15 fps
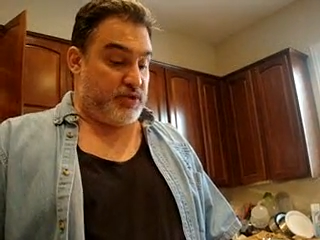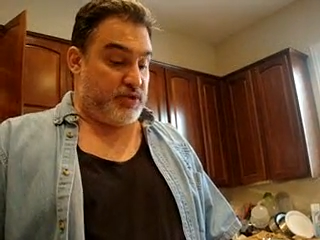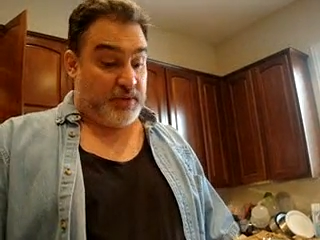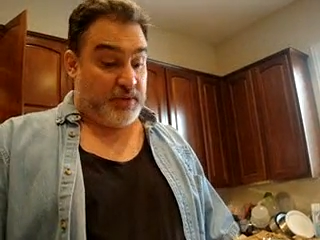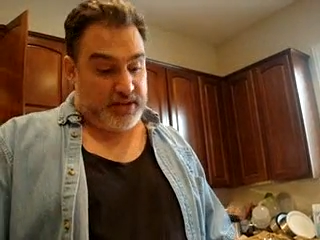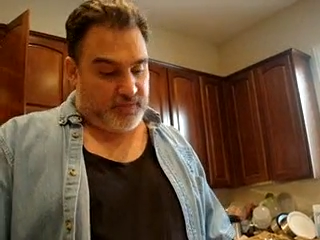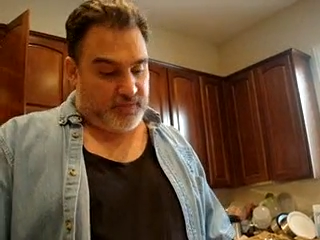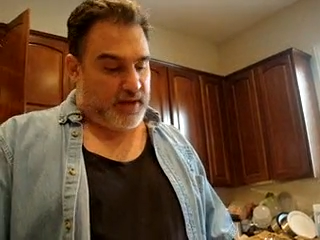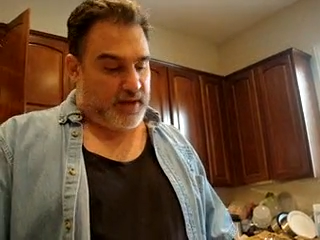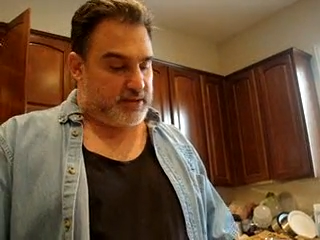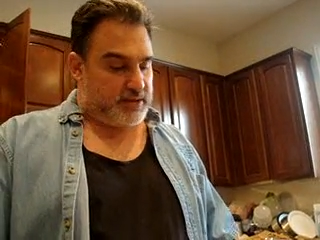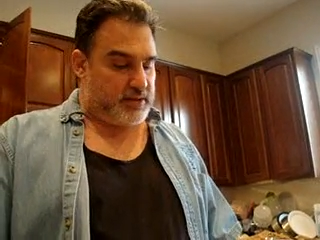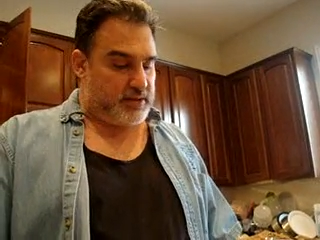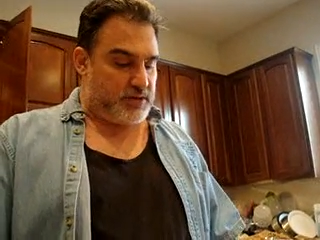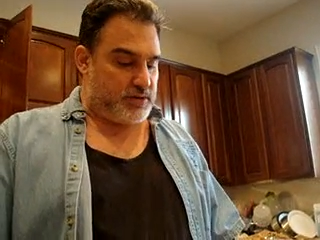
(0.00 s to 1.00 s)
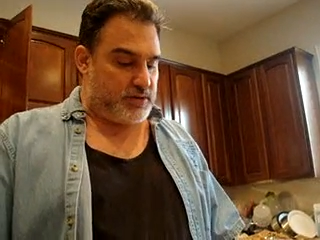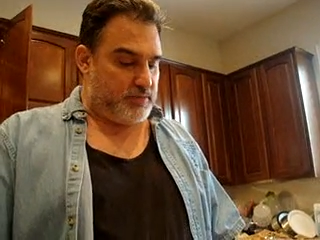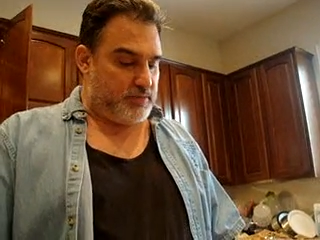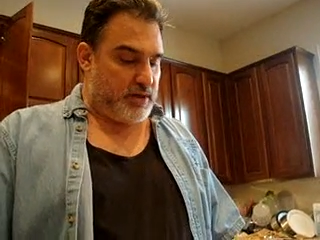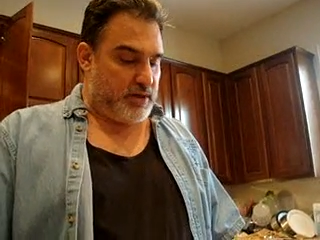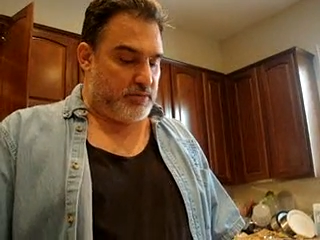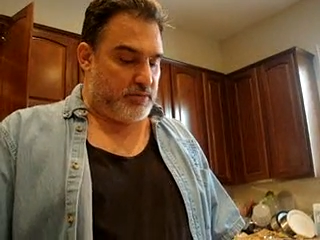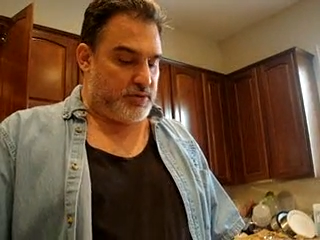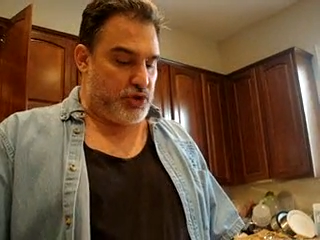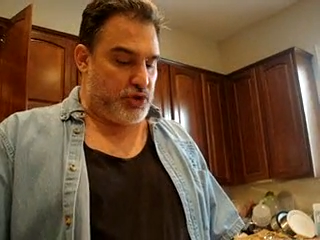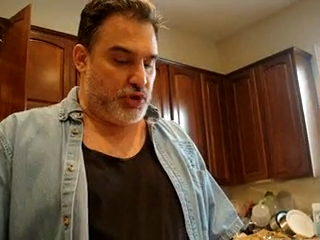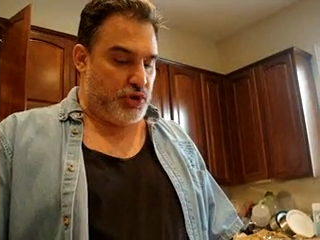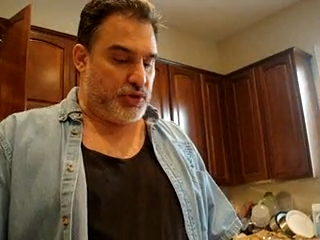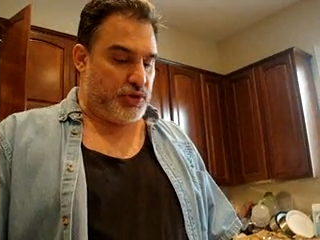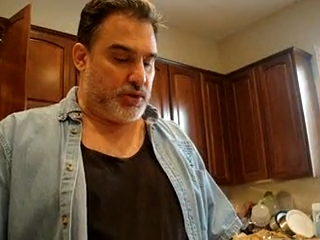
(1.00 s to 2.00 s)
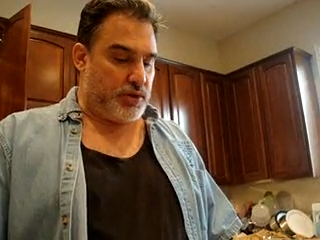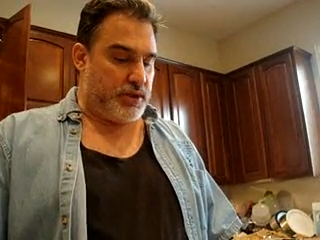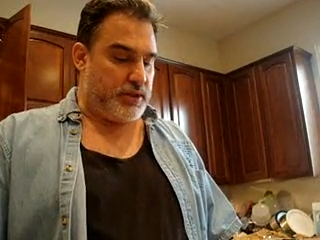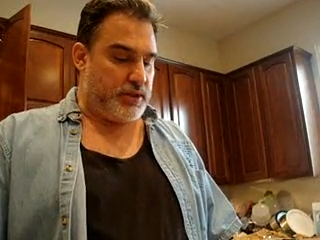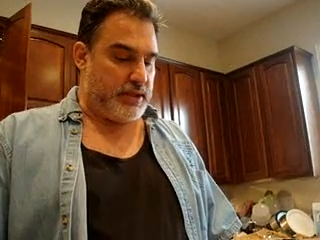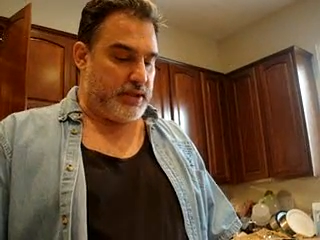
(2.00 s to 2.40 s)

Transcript: Despite the fact that this male was neutered,